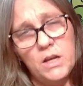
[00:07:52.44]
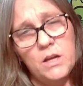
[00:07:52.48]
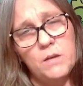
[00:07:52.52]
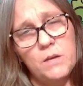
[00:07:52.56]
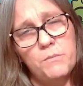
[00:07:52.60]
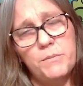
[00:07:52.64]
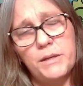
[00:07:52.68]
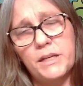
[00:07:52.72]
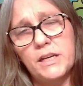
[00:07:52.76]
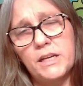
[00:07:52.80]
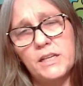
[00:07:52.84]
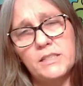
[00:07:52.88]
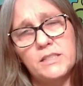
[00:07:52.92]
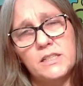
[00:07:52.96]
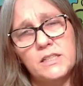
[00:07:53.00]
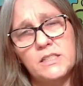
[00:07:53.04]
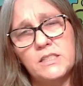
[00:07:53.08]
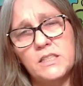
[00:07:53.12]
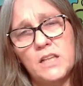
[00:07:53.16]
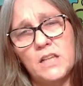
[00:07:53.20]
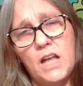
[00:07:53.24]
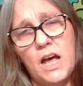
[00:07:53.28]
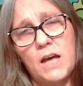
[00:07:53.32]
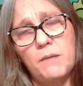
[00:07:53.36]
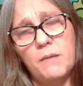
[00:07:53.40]
Because it's
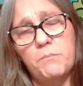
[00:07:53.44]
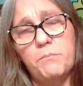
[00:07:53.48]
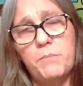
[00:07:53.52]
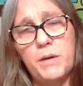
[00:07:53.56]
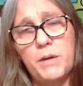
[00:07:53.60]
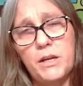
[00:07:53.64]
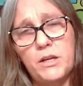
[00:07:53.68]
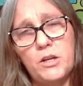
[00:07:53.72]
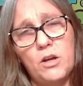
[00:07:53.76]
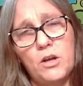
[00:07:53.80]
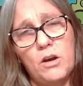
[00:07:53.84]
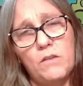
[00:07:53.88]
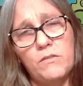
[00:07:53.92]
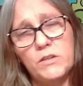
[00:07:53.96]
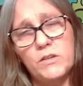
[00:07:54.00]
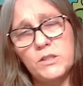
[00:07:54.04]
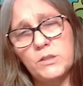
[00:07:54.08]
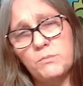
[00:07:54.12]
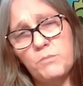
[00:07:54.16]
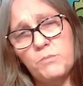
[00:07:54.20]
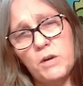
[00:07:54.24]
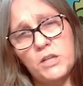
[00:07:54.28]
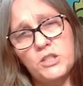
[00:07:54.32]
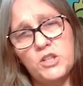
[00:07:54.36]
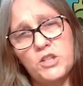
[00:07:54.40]
like, bend over,
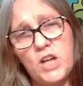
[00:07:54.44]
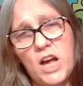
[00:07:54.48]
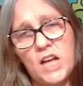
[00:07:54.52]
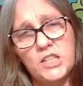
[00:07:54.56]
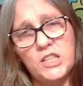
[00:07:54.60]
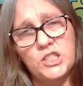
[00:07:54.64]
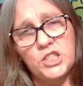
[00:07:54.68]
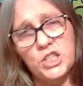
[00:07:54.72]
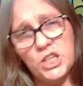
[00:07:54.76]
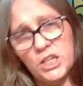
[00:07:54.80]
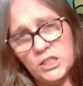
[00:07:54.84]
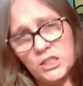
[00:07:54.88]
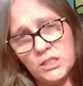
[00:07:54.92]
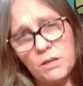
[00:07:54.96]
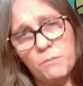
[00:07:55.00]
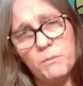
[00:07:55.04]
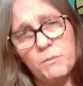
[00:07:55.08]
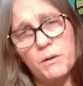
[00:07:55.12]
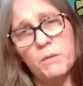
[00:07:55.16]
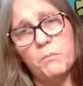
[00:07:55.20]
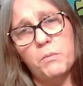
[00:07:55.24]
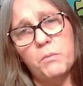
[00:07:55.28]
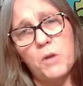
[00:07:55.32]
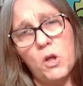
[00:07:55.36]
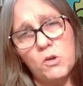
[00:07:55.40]
spread your ass cheeks, I'm
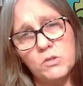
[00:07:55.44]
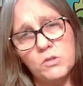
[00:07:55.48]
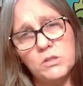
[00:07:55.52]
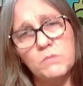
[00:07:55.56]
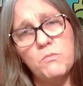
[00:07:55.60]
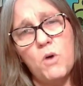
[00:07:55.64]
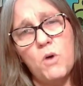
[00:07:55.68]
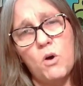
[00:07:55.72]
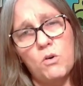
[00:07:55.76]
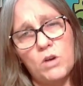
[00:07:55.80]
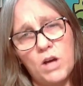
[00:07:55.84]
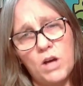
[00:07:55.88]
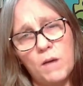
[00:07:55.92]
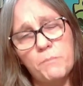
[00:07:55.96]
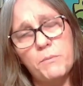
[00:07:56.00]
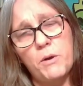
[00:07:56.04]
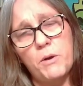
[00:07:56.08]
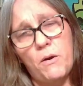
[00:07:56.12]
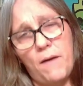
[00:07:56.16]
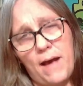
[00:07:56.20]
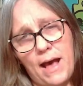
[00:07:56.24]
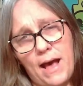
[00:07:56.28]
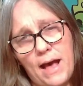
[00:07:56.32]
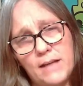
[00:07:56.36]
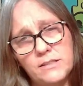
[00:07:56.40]
gonna blow smoke up your
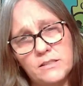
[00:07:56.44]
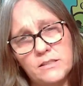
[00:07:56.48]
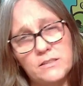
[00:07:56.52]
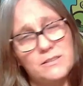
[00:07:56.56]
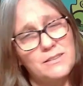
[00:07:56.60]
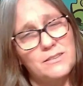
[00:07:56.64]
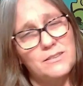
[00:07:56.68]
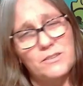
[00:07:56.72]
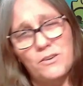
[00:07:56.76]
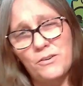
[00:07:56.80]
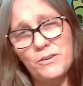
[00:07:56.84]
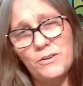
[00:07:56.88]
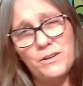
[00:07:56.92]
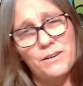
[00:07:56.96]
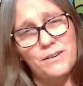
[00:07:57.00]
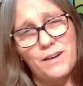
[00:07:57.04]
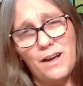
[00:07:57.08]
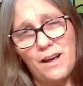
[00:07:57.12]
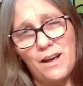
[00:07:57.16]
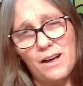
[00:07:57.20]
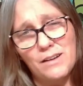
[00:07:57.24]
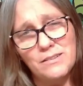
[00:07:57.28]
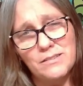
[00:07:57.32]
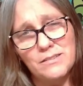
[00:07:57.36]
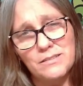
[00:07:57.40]
ass. No, you're
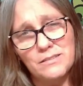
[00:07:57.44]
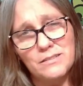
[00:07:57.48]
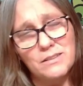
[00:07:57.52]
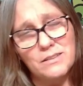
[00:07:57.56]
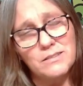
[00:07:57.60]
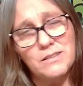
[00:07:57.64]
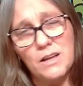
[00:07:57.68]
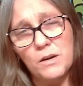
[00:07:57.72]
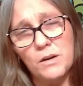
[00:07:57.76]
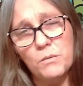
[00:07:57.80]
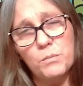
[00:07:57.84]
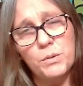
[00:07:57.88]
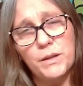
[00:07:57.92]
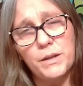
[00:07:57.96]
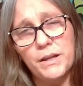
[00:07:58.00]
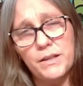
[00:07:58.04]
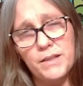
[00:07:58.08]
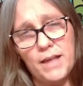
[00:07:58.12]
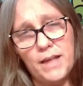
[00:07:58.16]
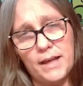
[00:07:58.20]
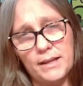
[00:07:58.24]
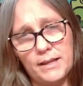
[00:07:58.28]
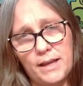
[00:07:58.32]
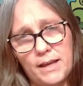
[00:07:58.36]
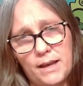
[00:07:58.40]
not, because I don't play
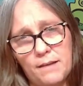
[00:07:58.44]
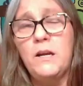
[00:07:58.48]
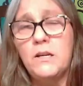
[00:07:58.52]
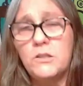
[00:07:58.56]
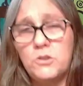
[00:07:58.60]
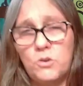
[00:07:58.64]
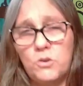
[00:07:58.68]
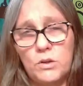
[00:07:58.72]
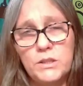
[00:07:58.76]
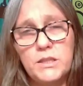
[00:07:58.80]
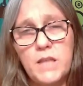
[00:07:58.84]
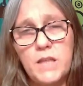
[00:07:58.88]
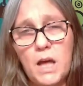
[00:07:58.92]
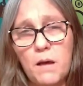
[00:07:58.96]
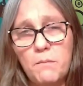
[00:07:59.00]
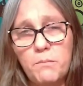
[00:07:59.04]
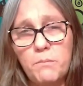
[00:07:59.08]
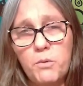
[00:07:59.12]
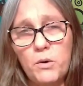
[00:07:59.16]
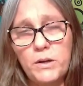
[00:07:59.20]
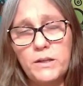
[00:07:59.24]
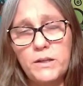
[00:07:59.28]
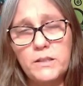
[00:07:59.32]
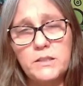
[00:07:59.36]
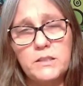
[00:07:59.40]
that game. So at that
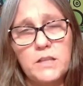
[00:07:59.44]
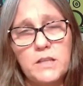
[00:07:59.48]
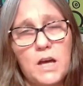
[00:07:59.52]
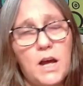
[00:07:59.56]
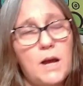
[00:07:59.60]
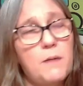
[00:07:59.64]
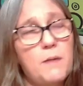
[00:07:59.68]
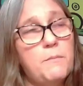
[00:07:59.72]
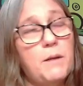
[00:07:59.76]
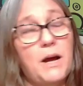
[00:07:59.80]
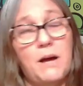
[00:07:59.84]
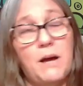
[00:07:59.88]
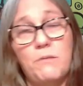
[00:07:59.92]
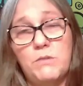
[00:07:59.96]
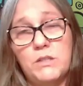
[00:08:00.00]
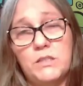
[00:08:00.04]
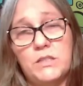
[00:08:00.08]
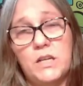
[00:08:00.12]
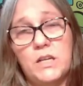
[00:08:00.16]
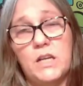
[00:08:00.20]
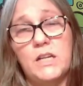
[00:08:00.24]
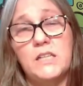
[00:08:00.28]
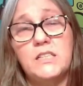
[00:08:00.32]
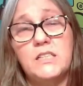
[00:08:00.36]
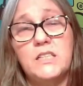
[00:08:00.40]
point in time, I was
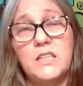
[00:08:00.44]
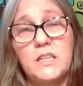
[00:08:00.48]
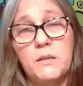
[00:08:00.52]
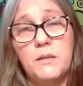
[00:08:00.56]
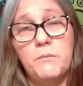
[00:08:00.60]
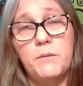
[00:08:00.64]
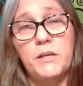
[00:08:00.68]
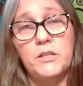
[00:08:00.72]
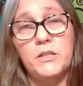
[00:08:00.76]
done. I said, give me a